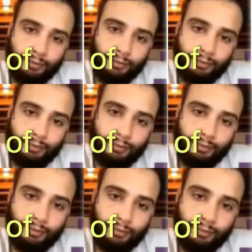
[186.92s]

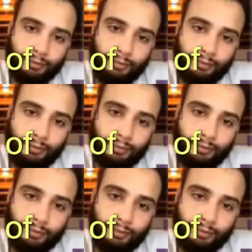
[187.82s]

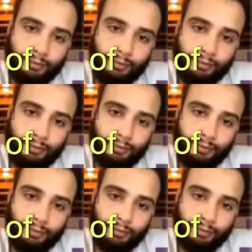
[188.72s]

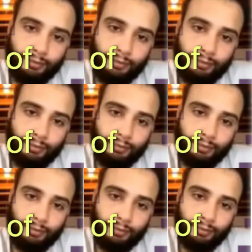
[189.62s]

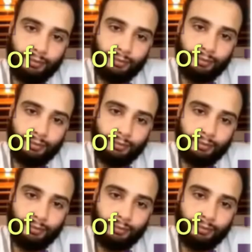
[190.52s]
(not speaking)